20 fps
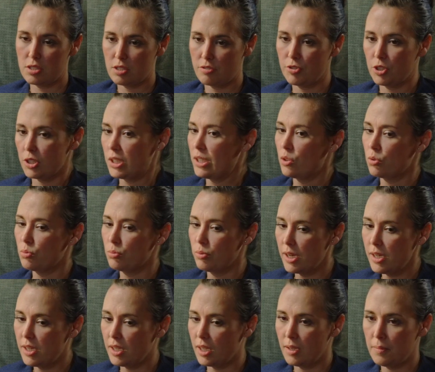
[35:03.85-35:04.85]
differently
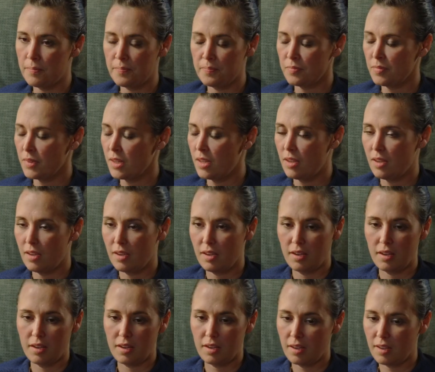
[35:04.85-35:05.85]
already,
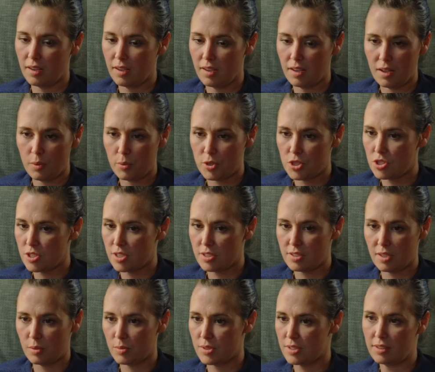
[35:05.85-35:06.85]
it was
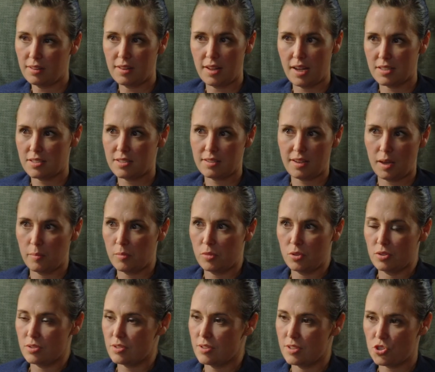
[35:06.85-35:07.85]
the last
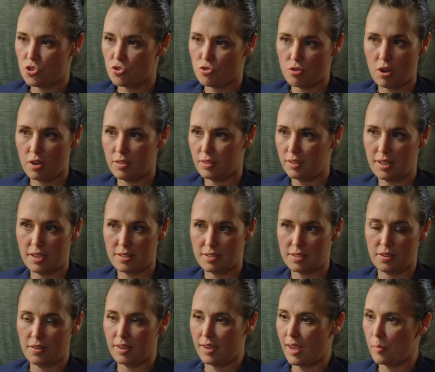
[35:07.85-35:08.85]
camel, the straw on
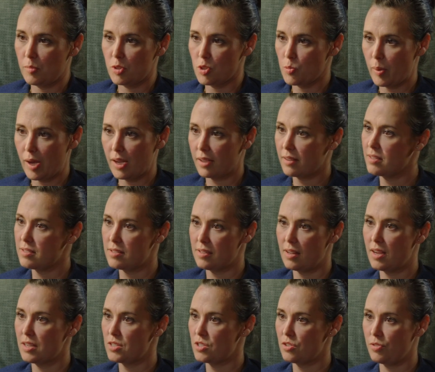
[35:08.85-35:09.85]
the camel's back this
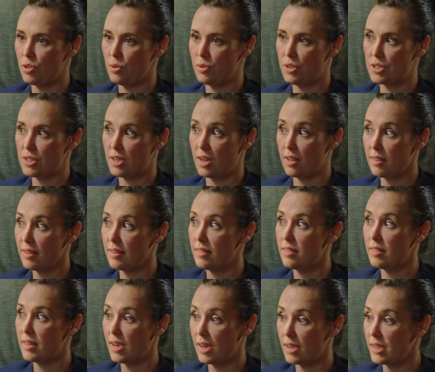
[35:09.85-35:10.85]
last few years. And I think
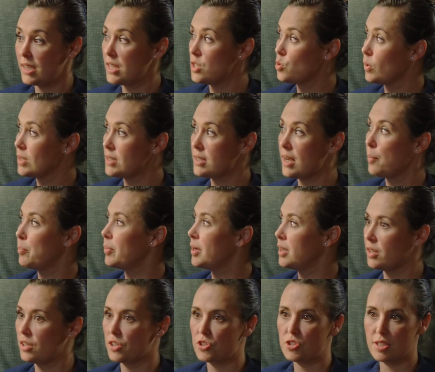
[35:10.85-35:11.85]
that is what's
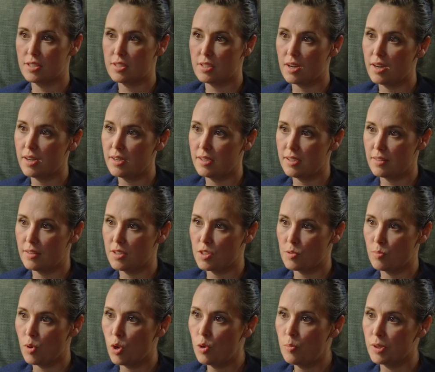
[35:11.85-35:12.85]
happening in our society at
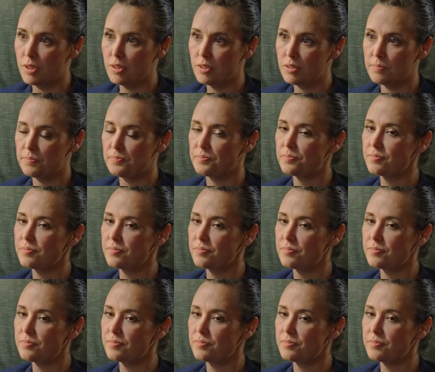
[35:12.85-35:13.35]
this moment,